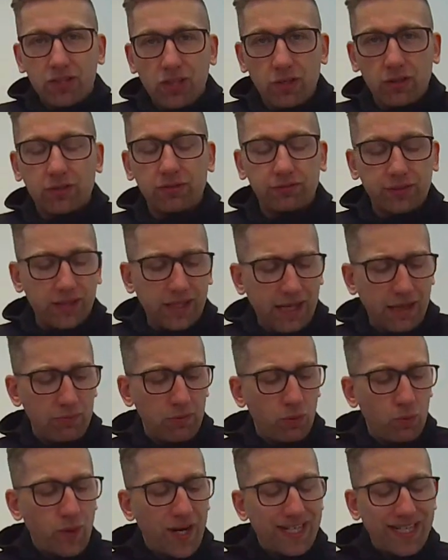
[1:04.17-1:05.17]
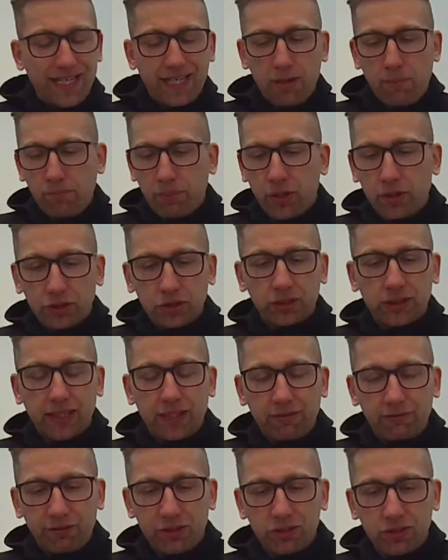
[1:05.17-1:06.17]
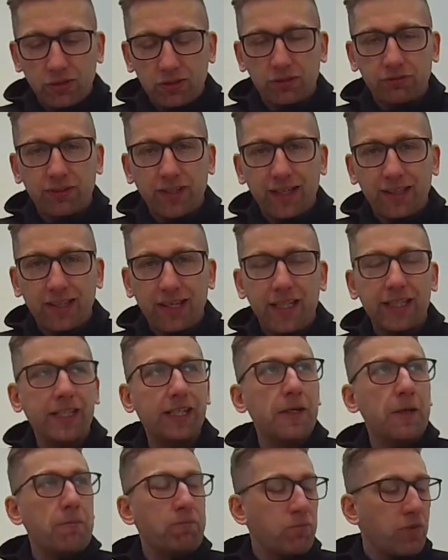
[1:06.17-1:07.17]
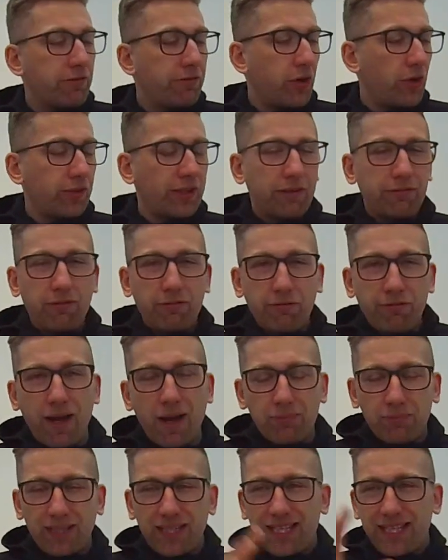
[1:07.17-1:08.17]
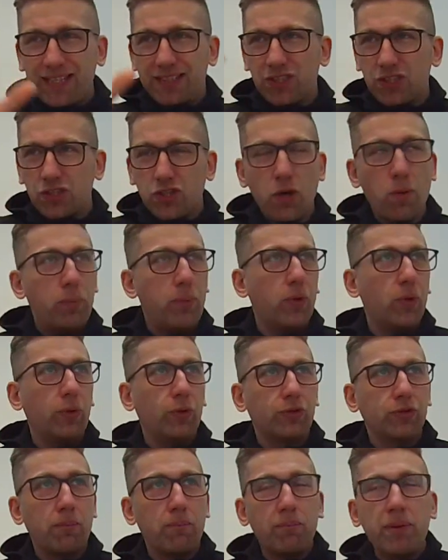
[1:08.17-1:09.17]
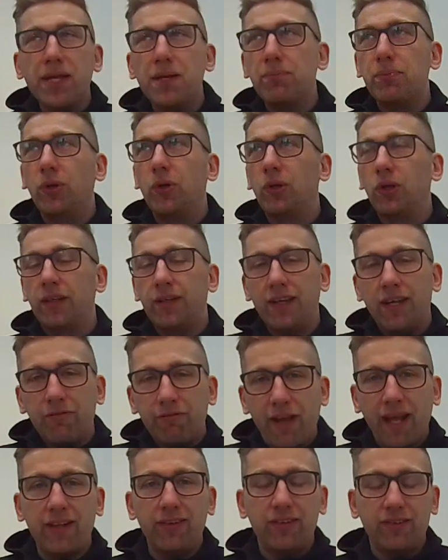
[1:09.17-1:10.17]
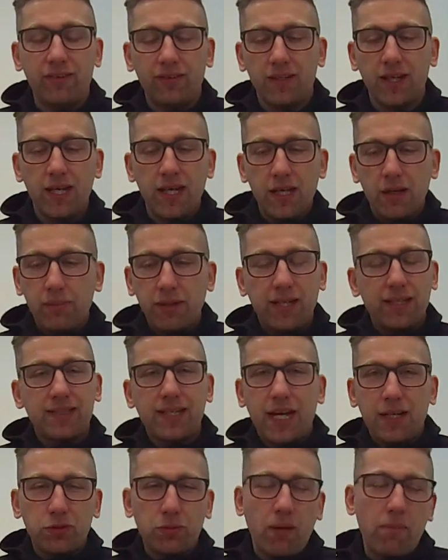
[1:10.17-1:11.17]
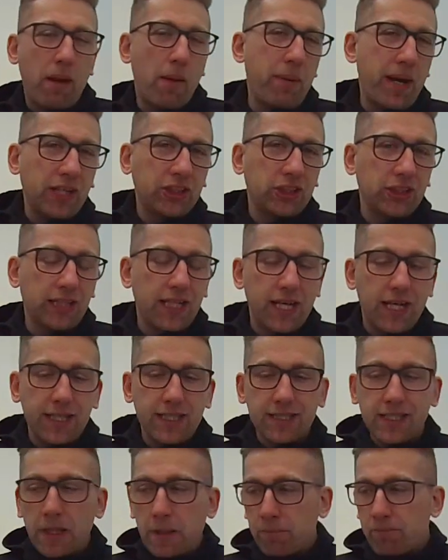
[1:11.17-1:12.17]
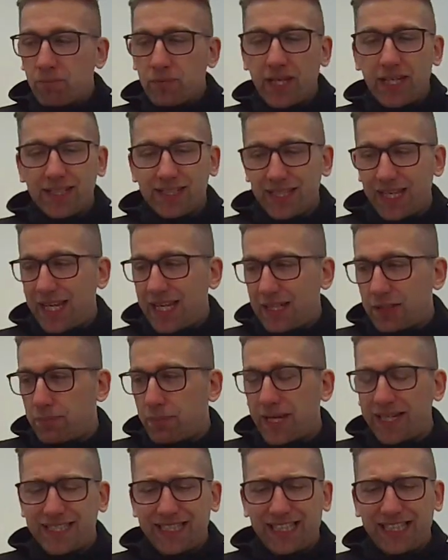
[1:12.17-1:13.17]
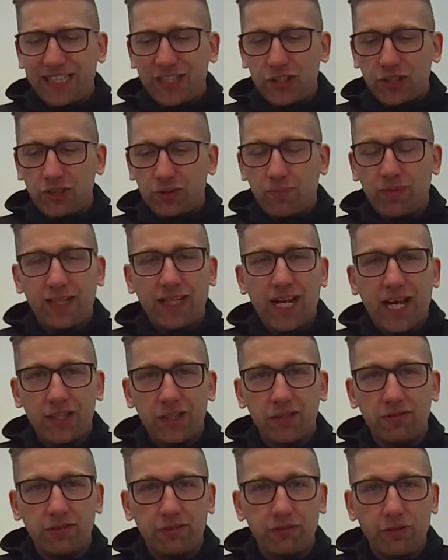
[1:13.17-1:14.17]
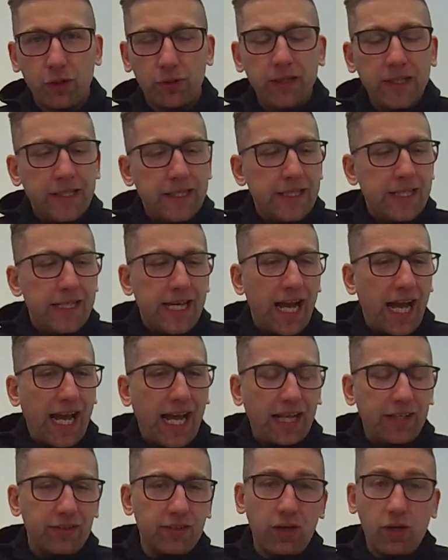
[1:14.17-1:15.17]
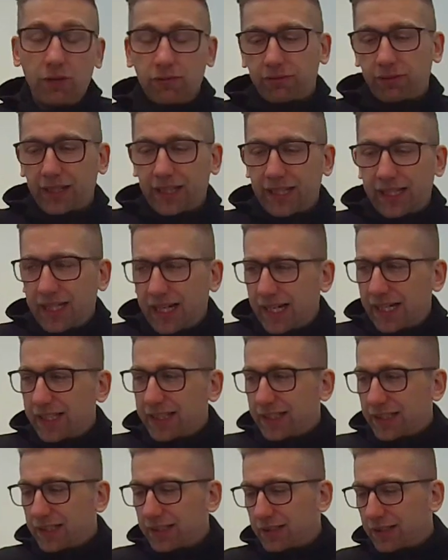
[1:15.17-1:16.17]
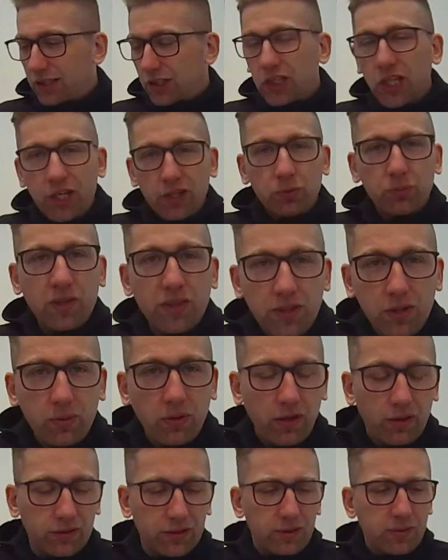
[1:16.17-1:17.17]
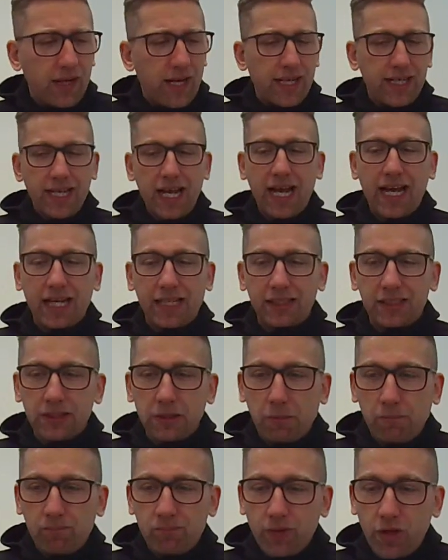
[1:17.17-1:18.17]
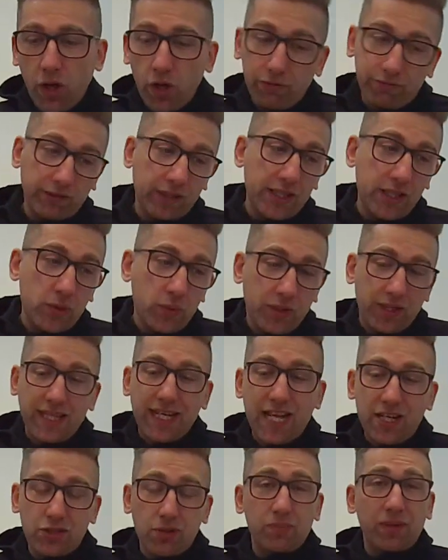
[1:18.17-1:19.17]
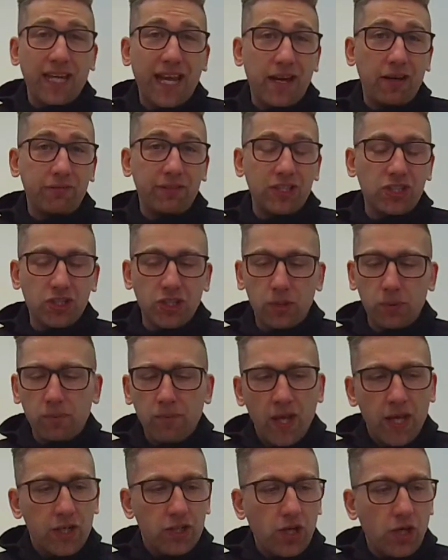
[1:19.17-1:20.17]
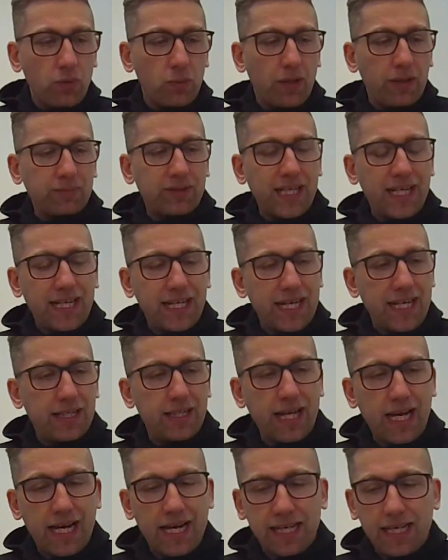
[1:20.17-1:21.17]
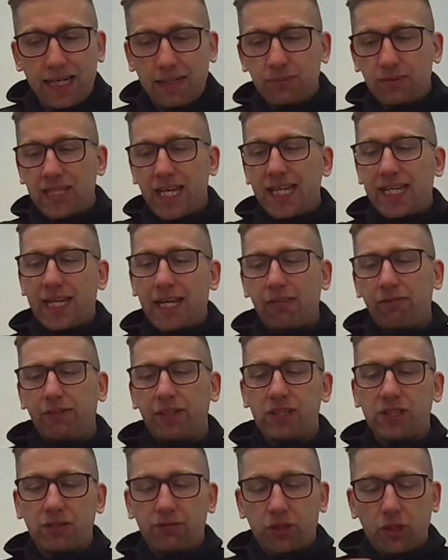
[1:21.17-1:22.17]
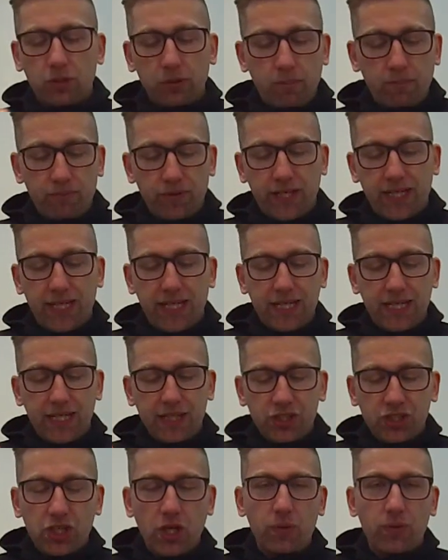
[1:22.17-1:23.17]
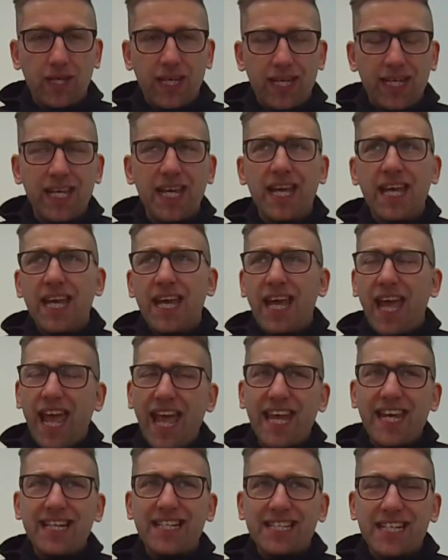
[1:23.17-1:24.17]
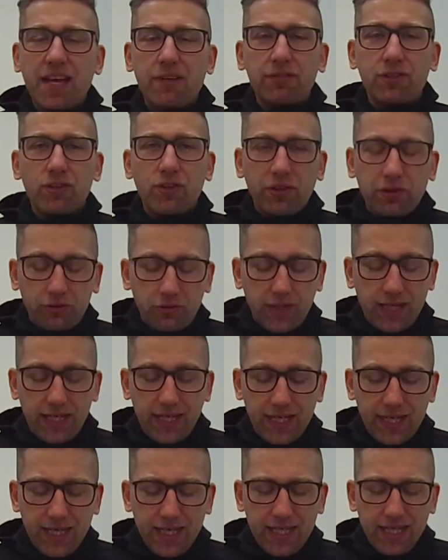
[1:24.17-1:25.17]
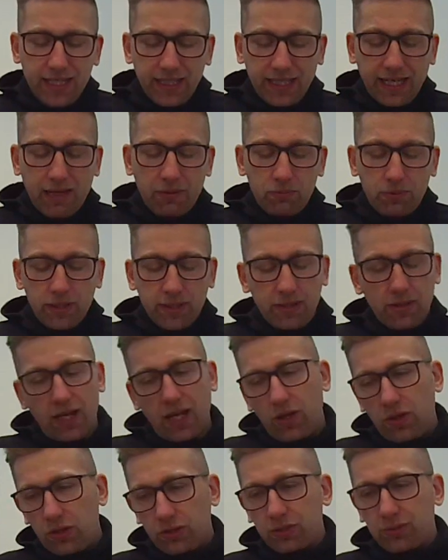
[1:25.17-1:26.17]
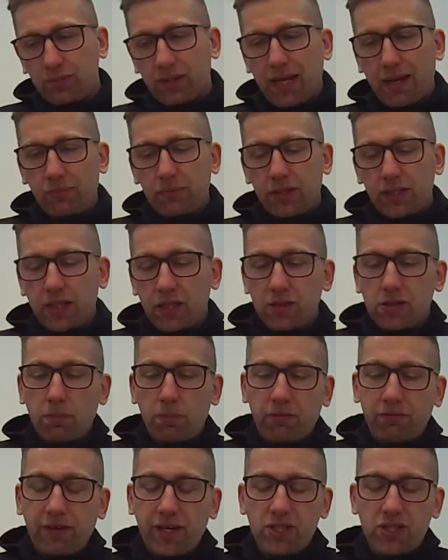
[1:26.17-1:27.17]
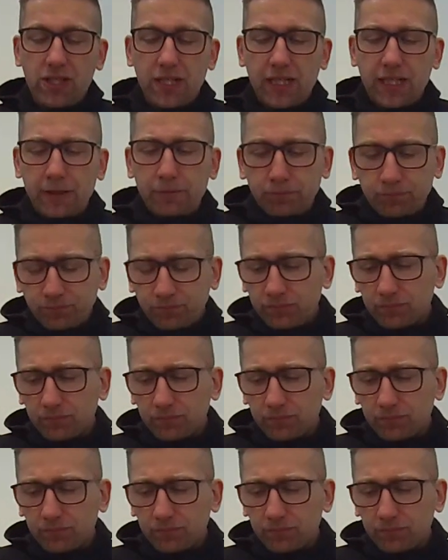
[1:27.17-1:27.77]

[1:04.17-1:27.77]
photographer. I'm a wedding and portrait photographer. I like photographing families and couples and people and events because that's where my passion lies. This is basically just something that I do for fun, and hopefully I can learn with you along the way, and hopefully you can get something out of this too. So what I'm taking, I am taking, first of all, the Sony A7 III camera. Awesome camera, use it professionally